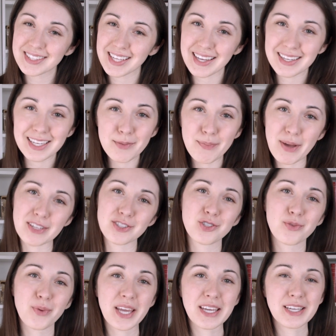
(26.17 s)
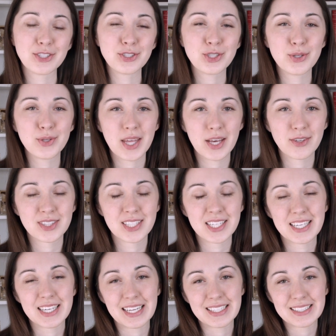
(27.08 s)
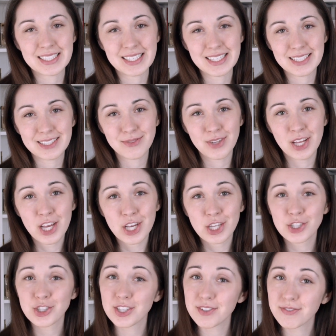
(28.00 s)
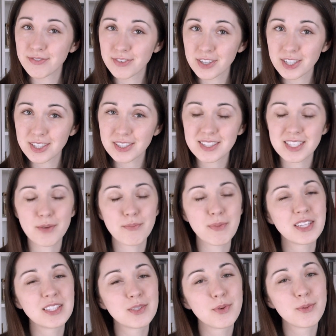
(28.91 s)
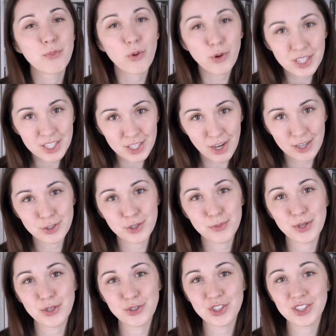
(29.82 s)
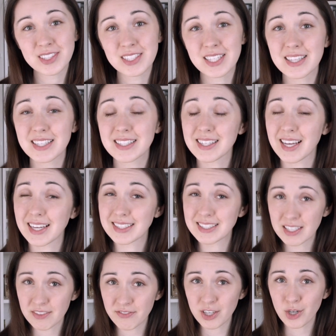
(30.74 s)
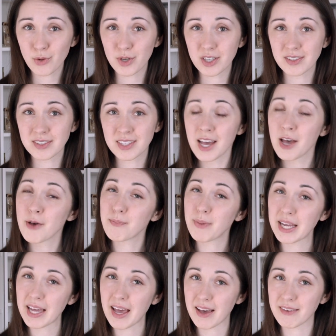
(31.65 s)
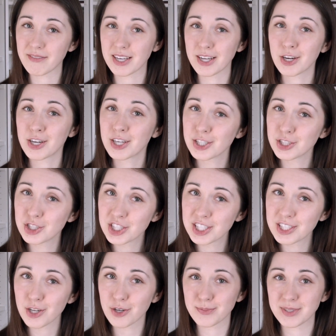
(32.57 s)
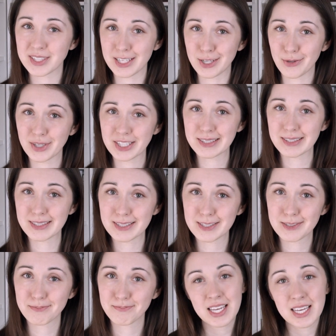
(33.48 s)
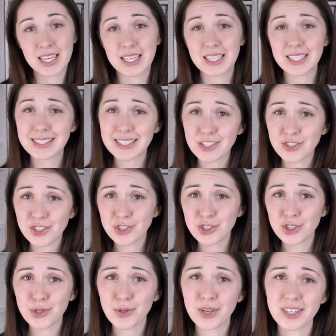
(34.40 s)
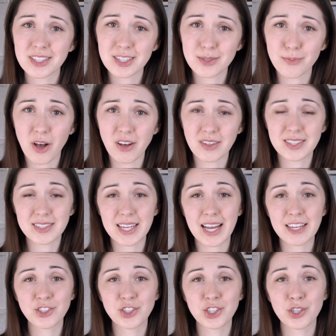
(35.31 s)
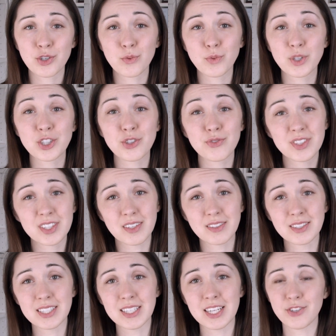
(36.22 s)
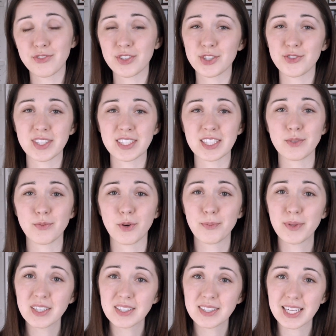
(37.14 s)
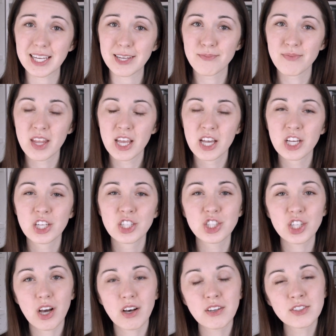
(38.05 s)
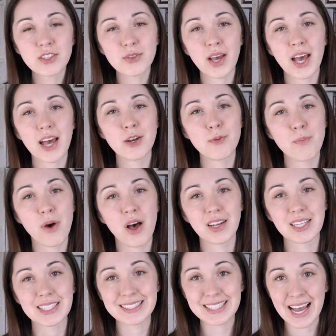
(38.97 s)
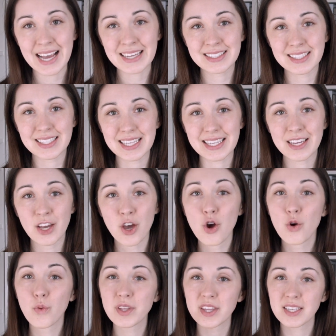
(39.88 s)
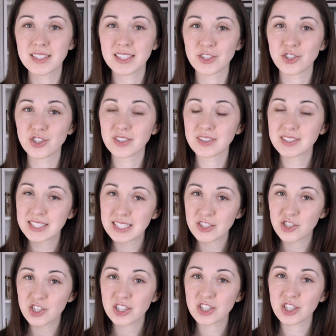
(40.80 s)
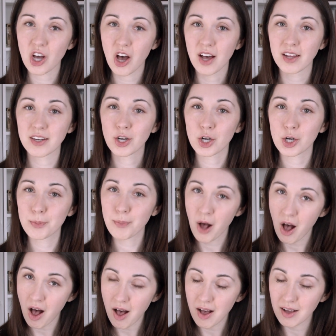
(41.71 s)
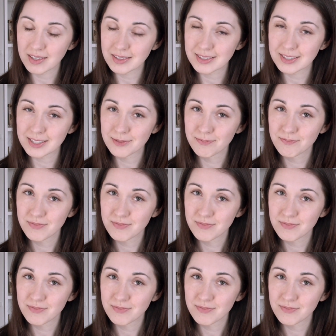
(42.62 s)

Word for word: sadly passed away in 2019, she first made some important contributions to the scientific world by having her genome sequenced. In addition to her small stature, which resulted in restricted mobility, she also had polydactyly, with additional digits on her paws.